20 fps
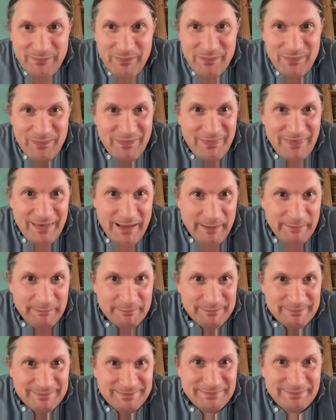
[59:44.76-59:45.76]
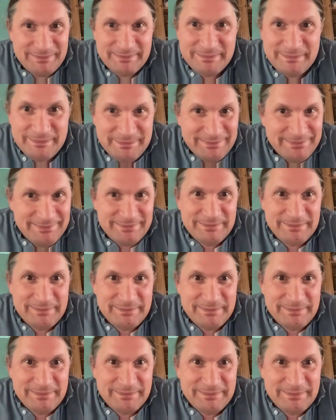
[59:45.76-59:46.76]
okay, um, just before we
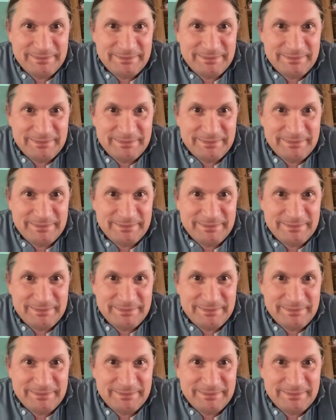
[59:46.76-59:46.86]
go,